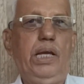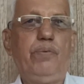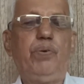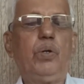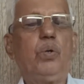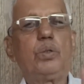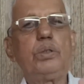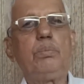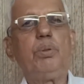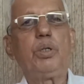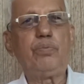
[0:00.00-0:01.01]
If you go to
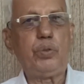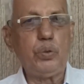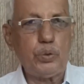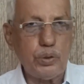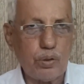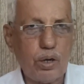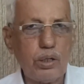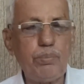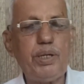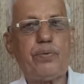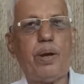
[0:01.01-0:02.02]
the book of
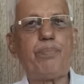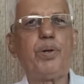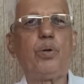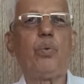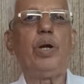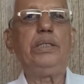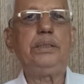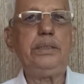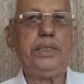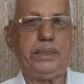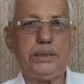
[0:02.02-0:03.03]
Deuteronomy chapter
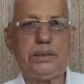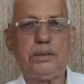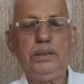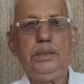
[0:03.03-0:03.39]
28,